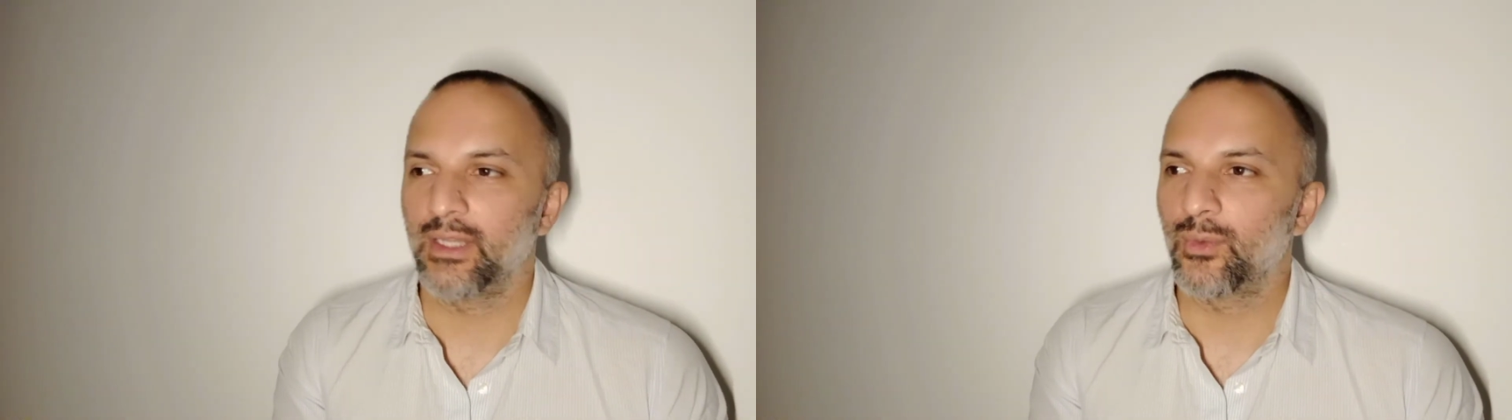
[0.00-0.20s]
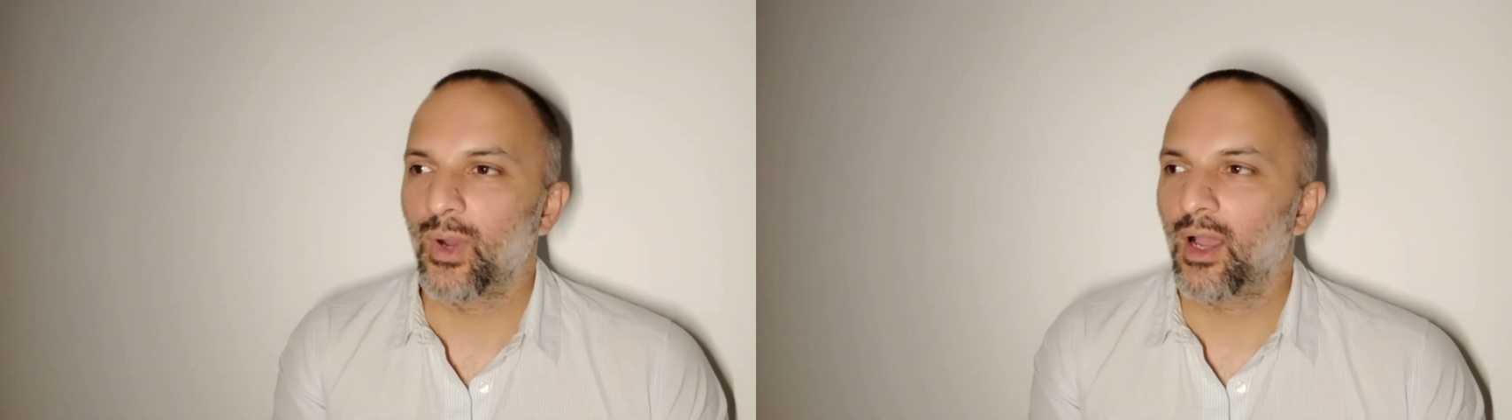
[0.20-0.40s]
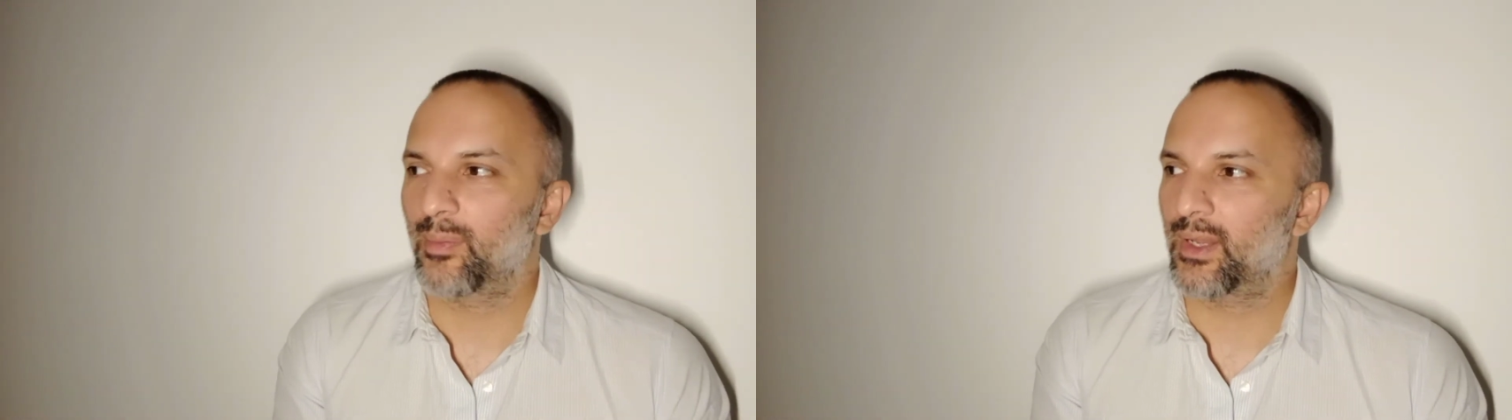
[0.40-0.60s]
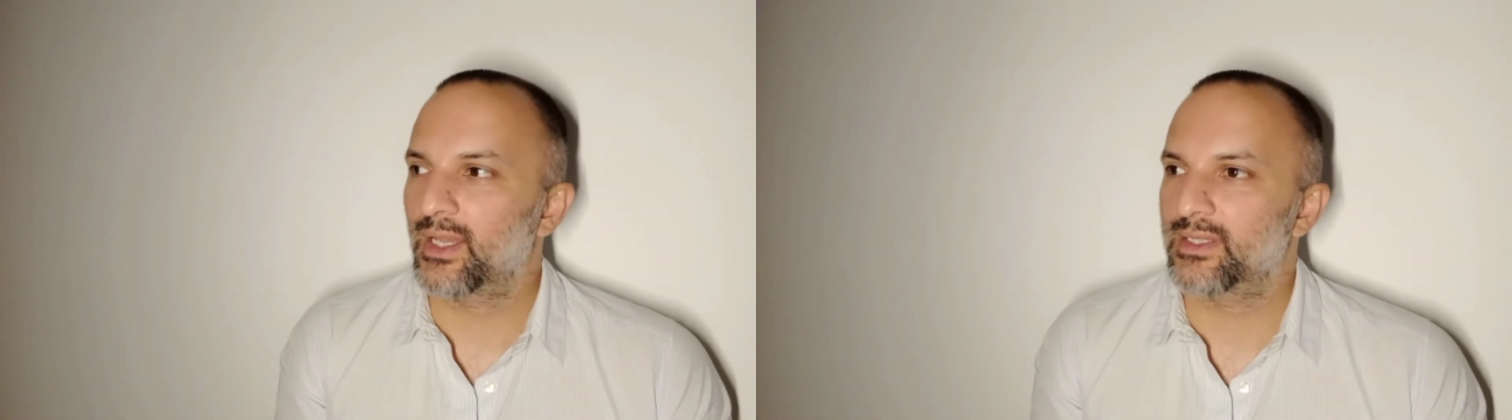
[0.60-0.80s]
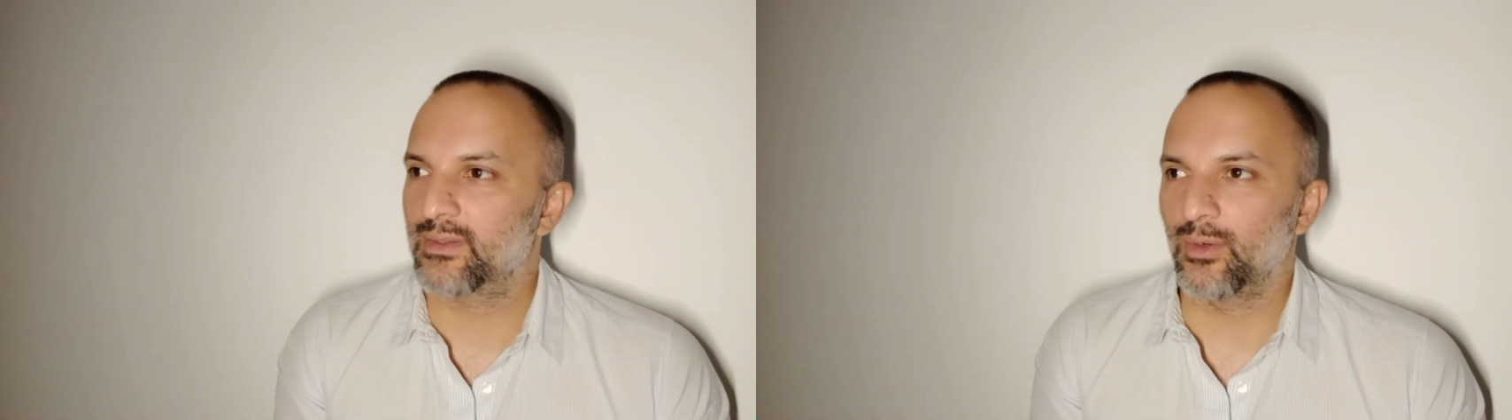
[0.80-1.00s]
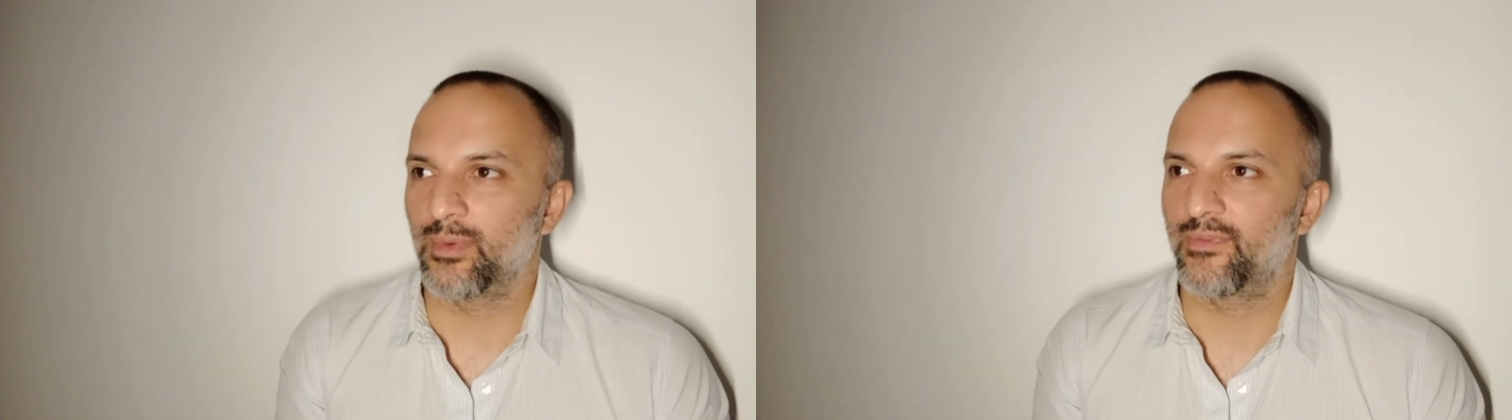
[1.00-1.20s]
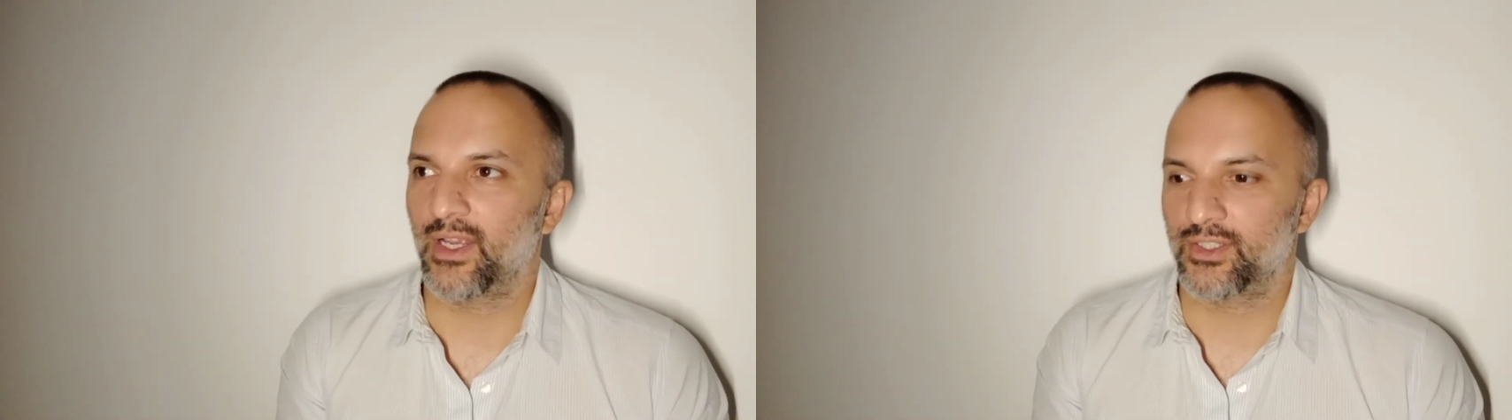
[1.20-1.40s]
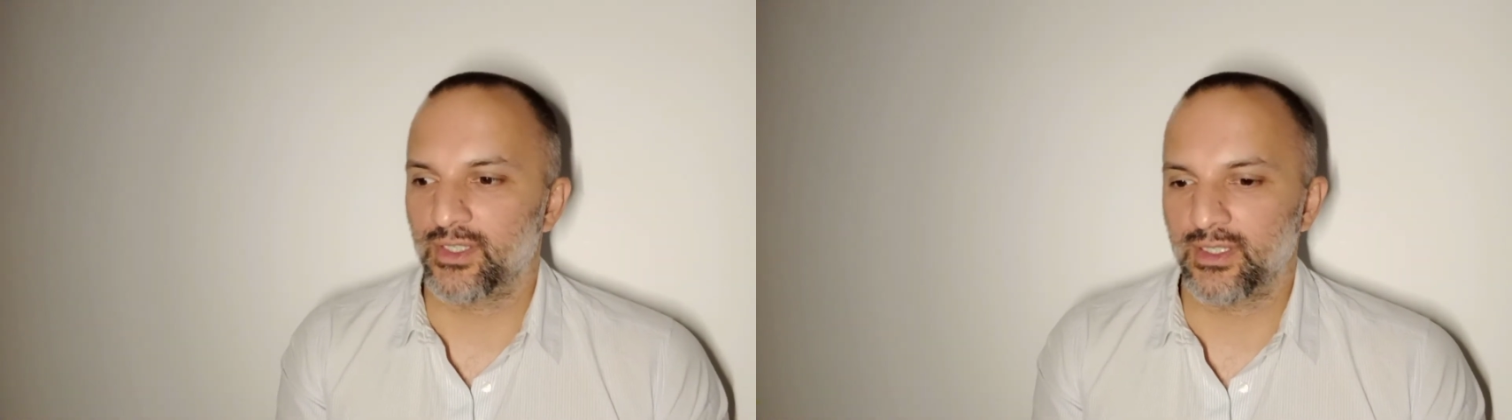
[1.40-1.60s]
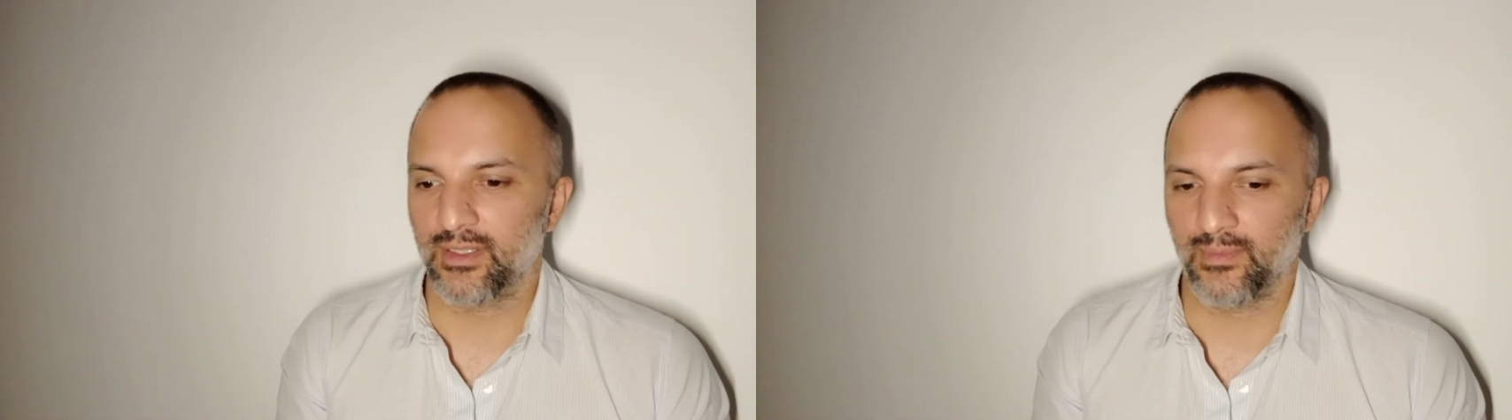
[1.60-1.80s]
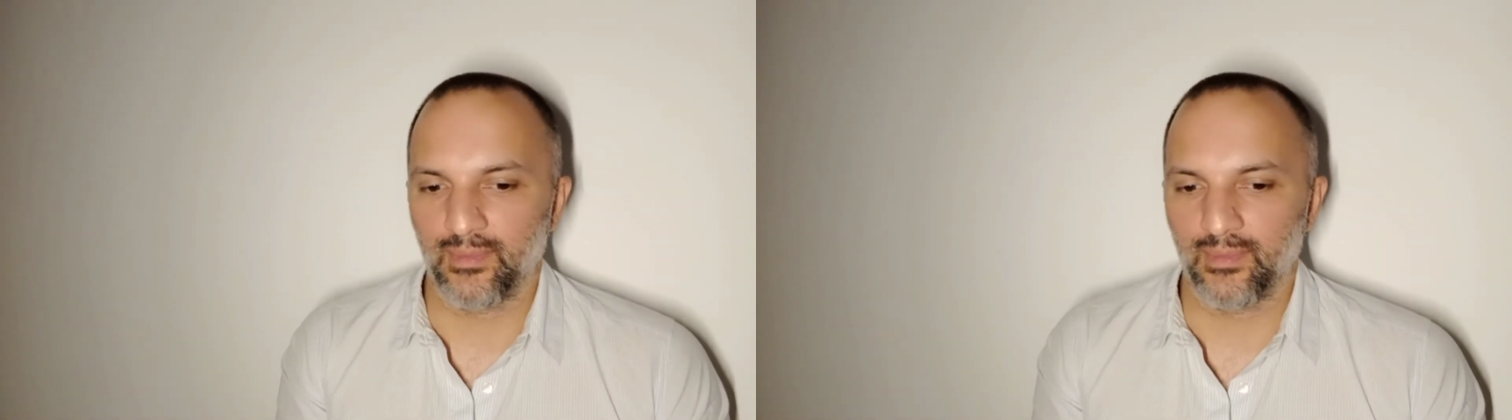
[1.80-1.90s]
the workplace, or perfectionism